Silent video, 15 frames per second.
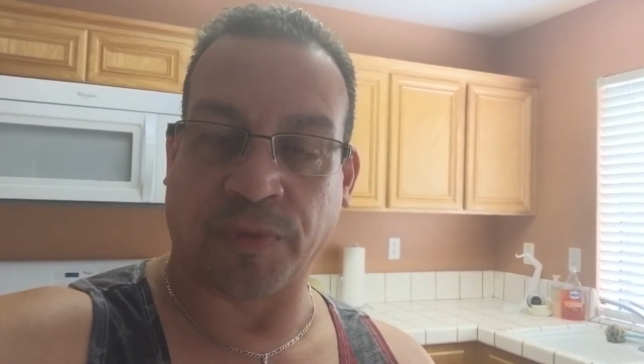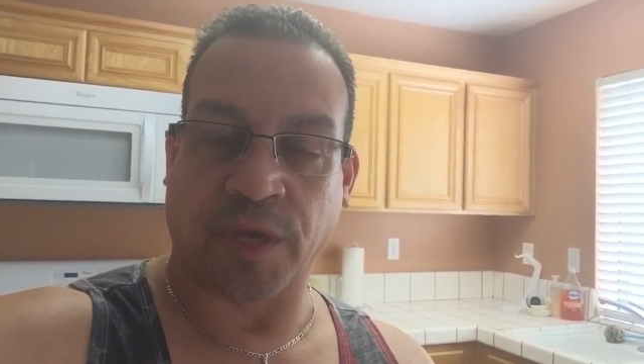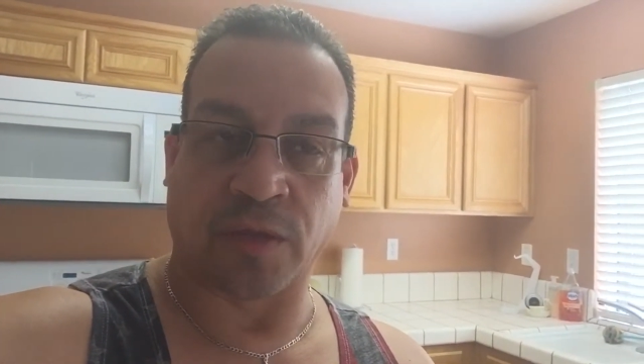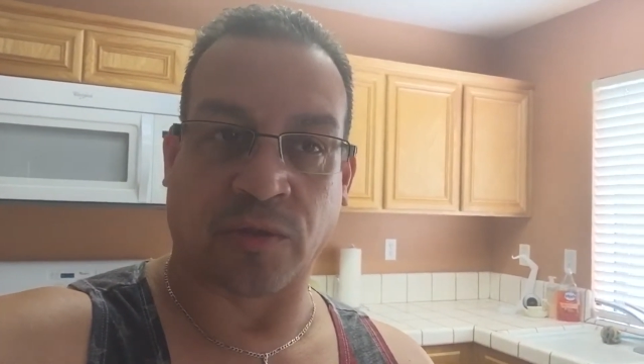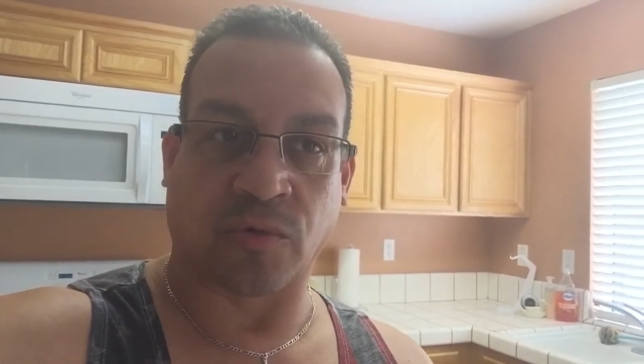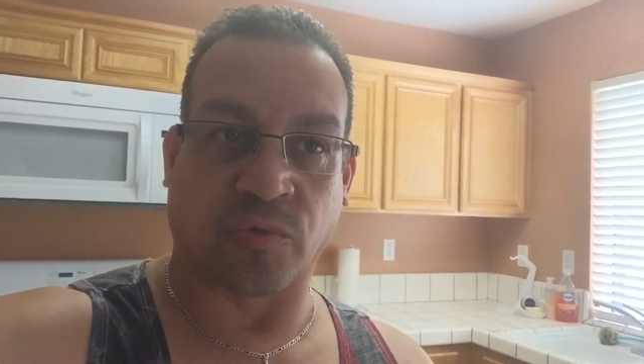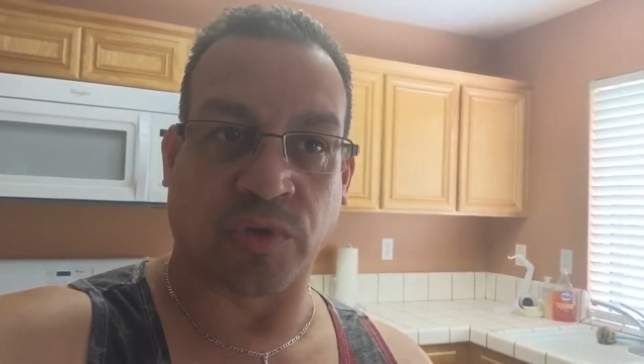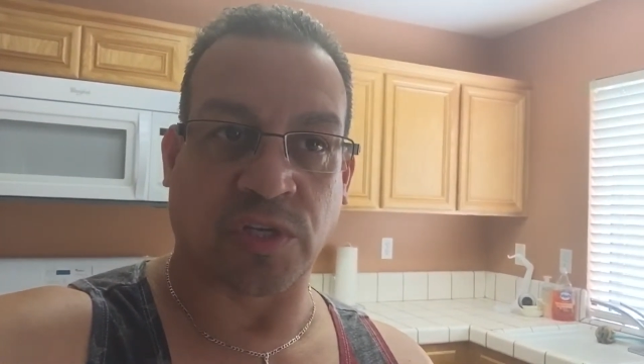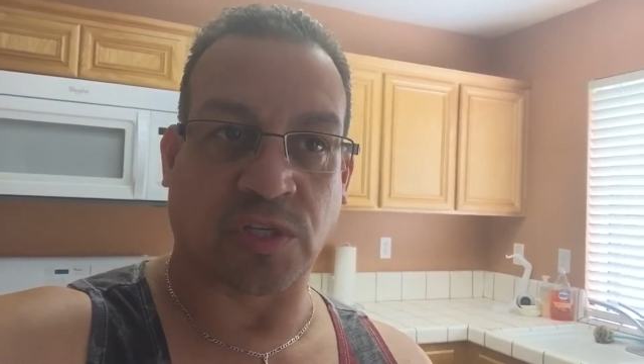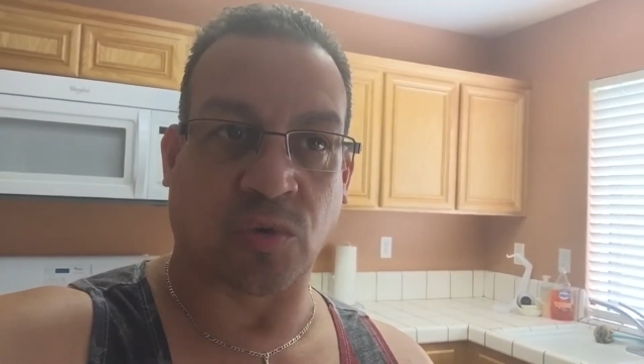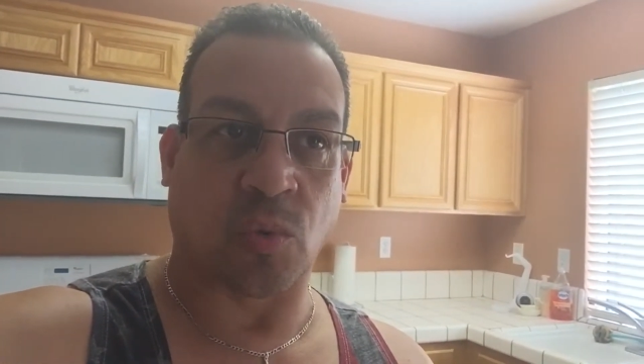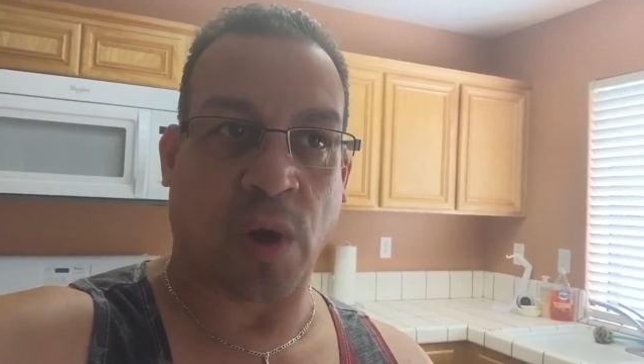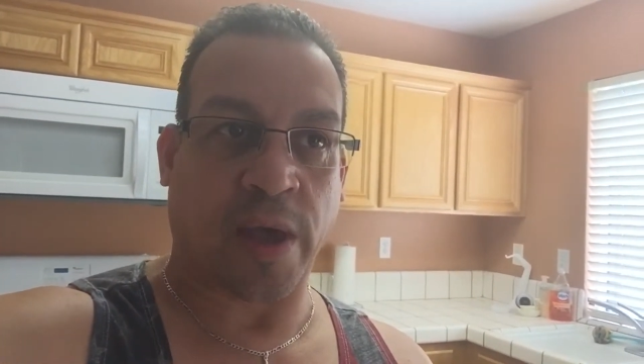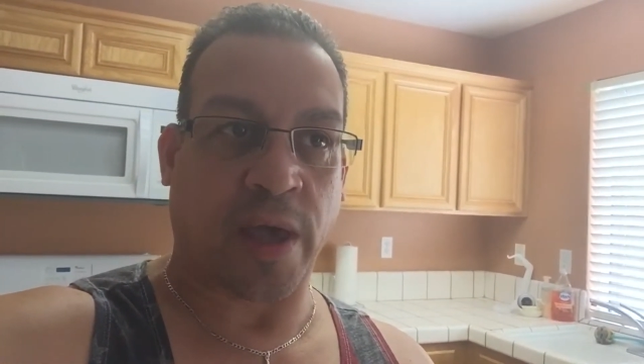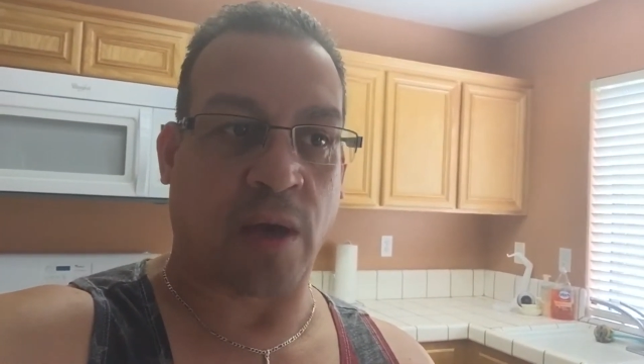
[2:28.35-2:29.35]
And the
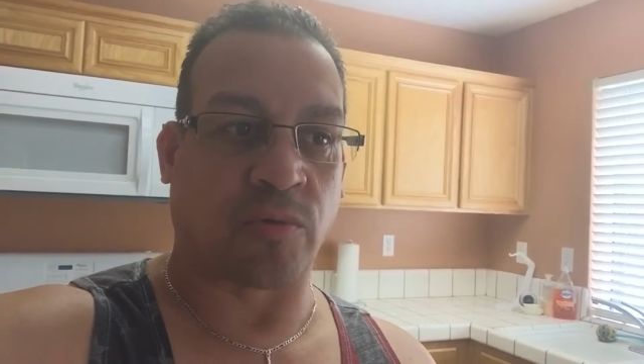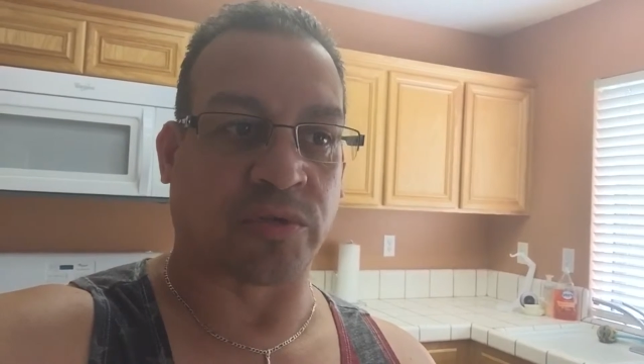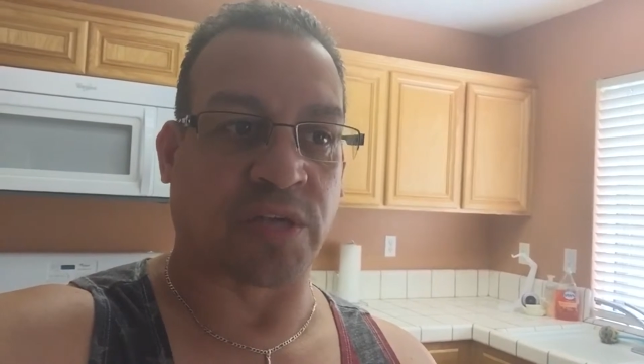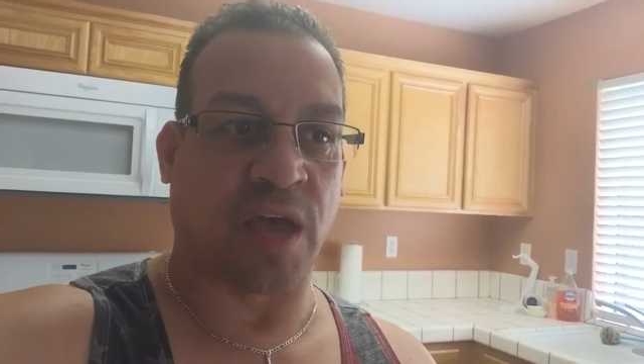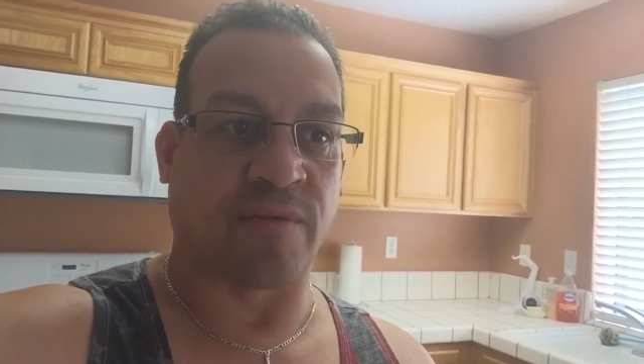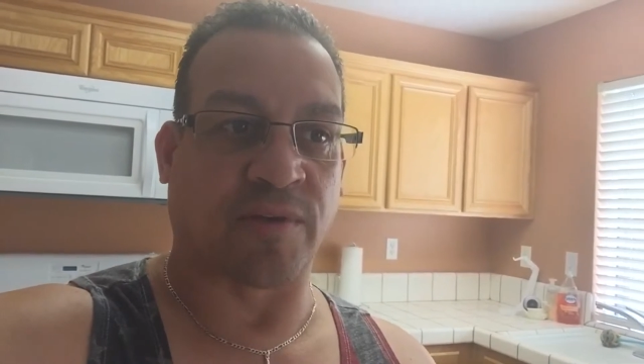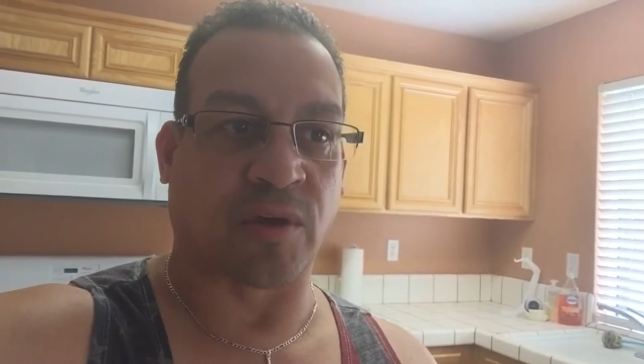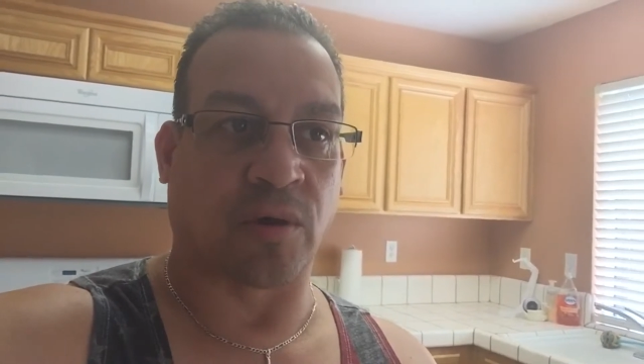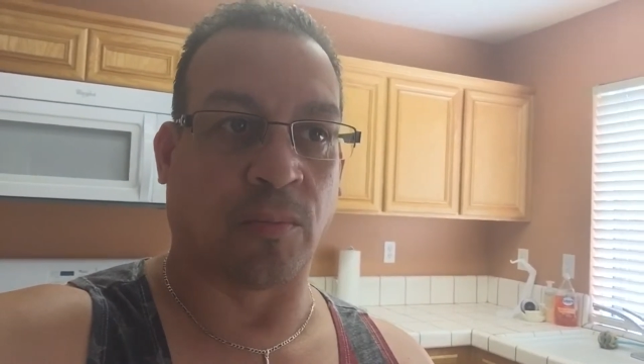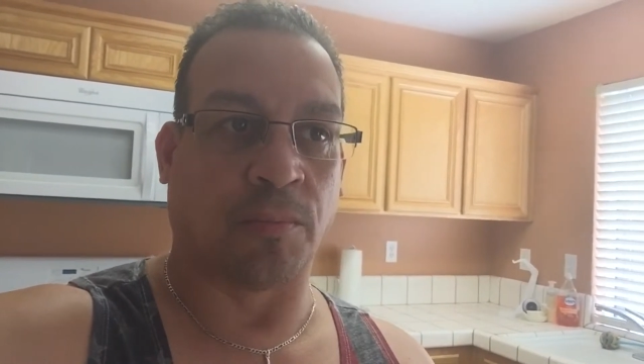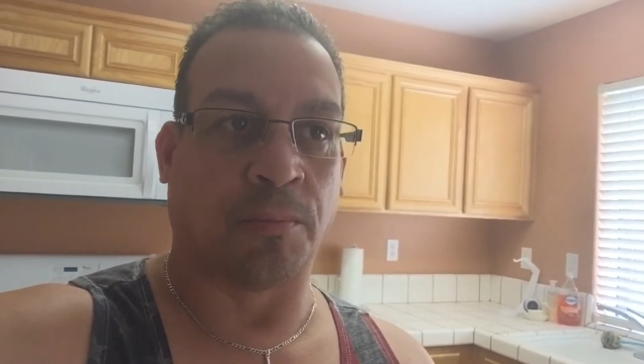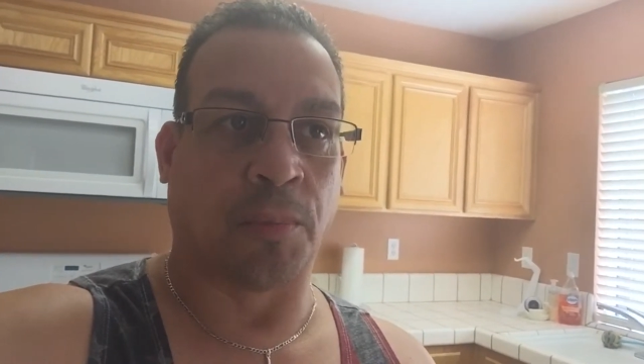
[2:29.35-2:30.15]
reason why I was having